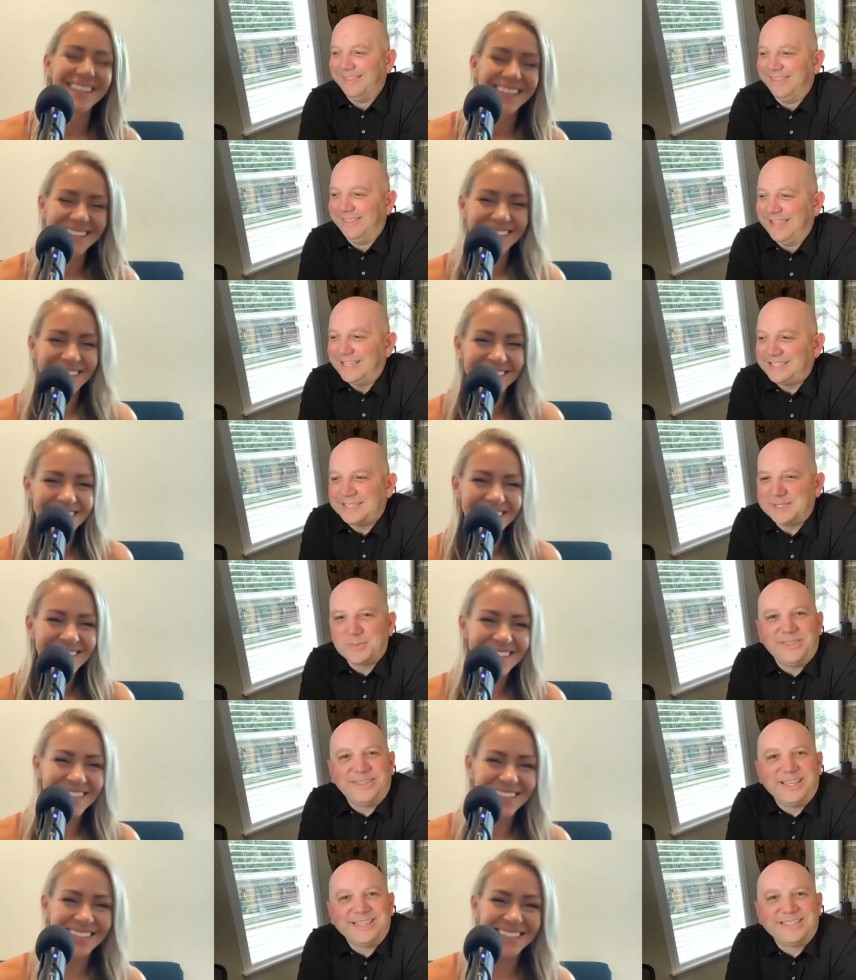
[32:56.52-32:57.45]
Speaker 1: this is
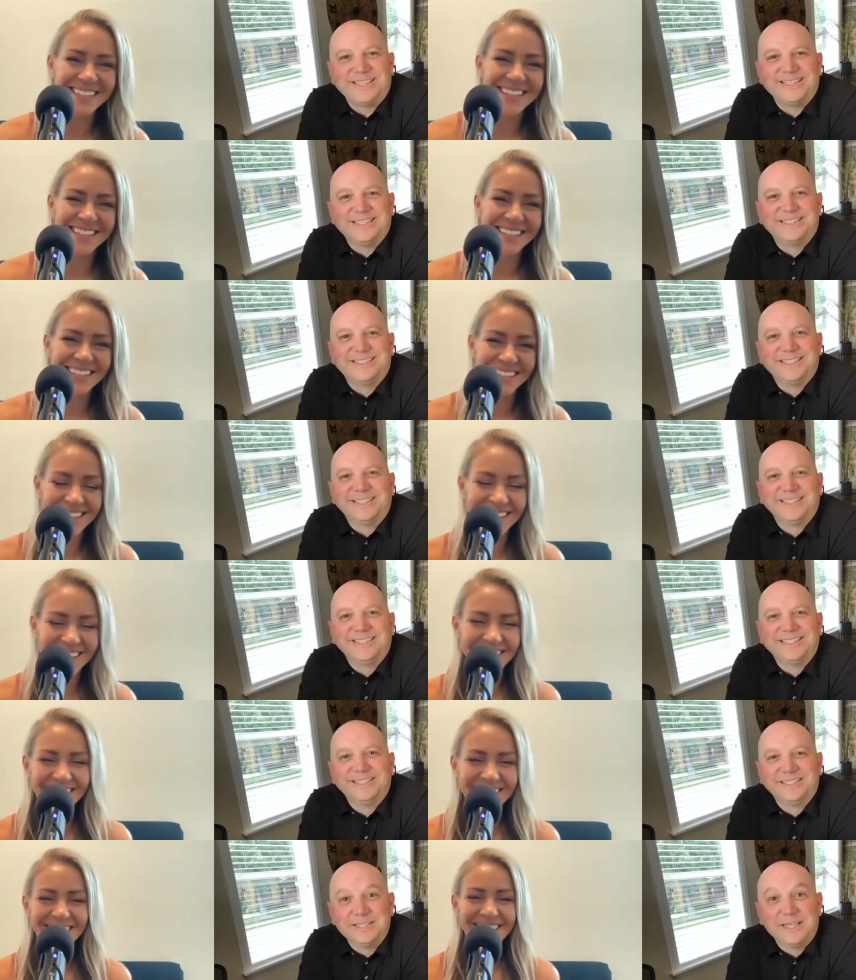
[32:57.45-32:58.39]
what this is
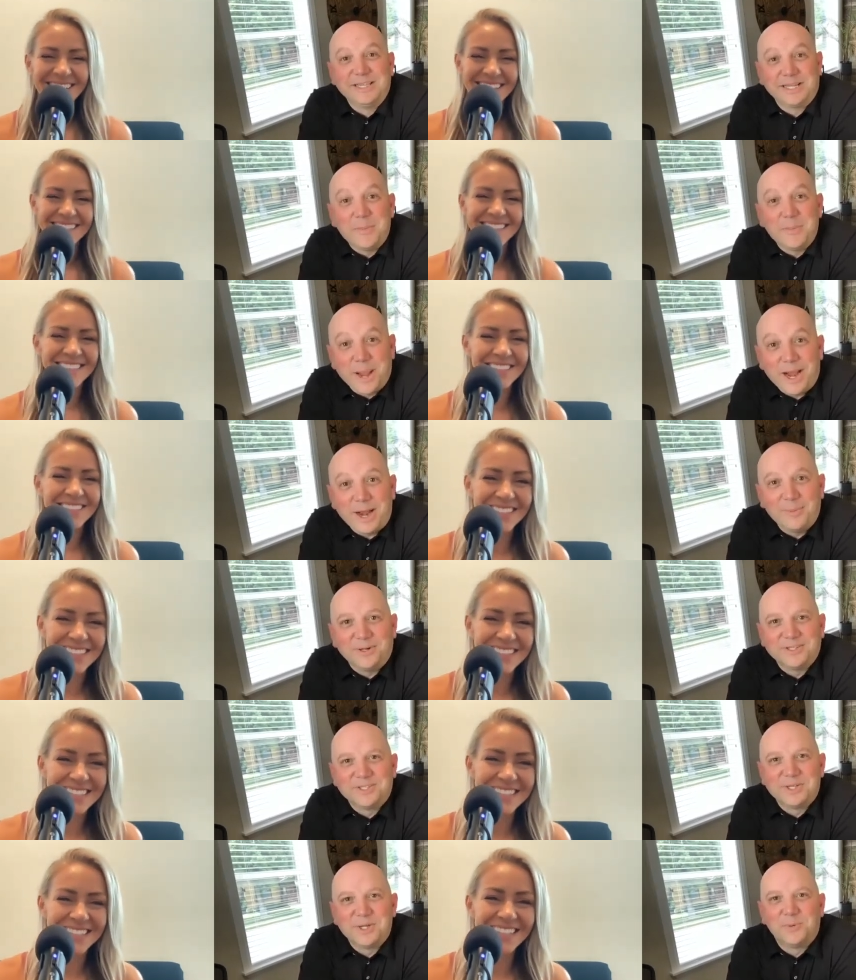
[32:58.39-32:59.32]
comparable
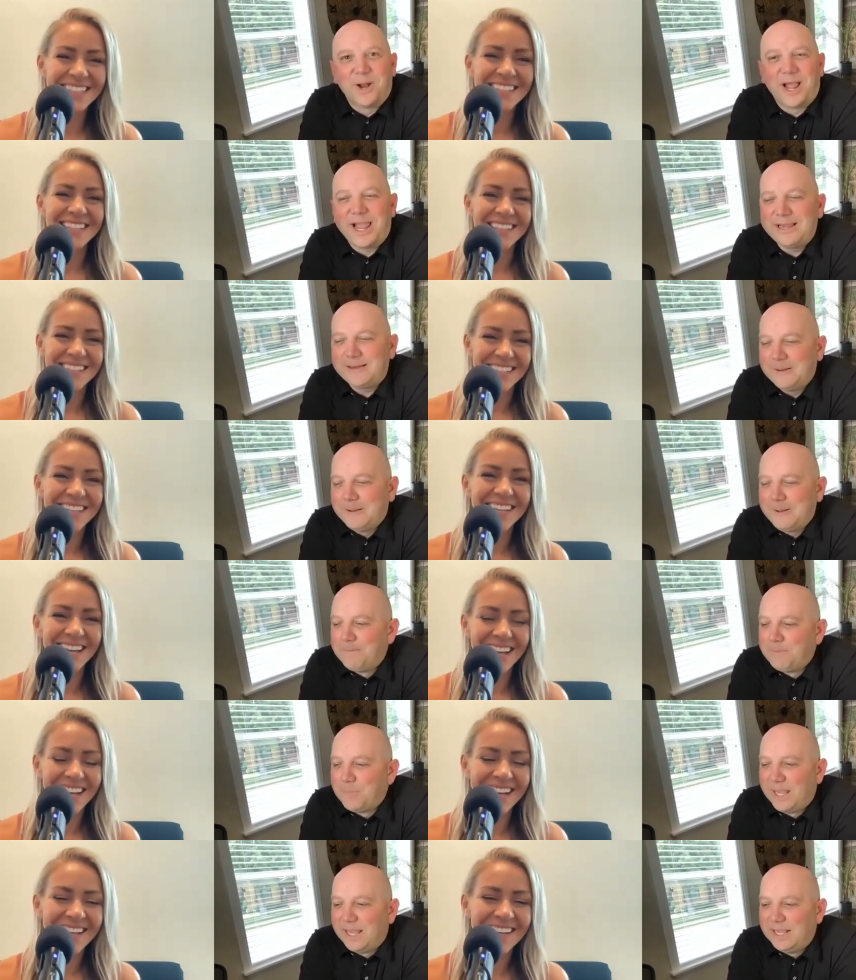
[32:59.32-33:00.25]
to, right?
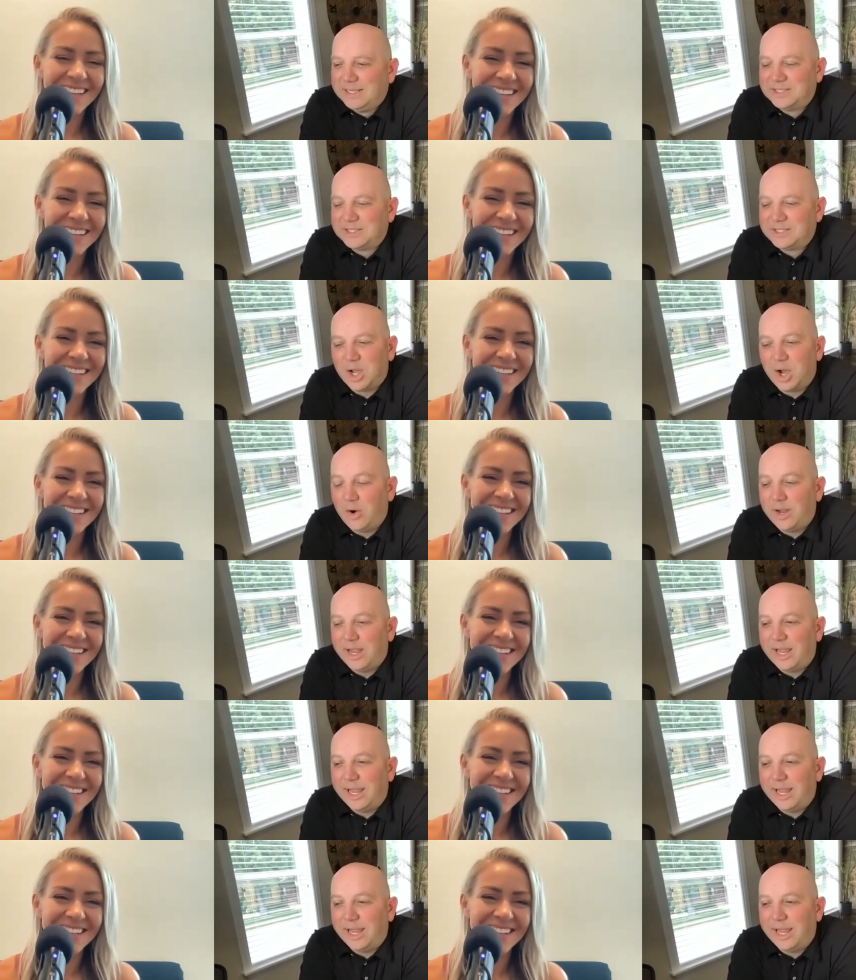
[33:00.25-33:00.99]
Yeah. So,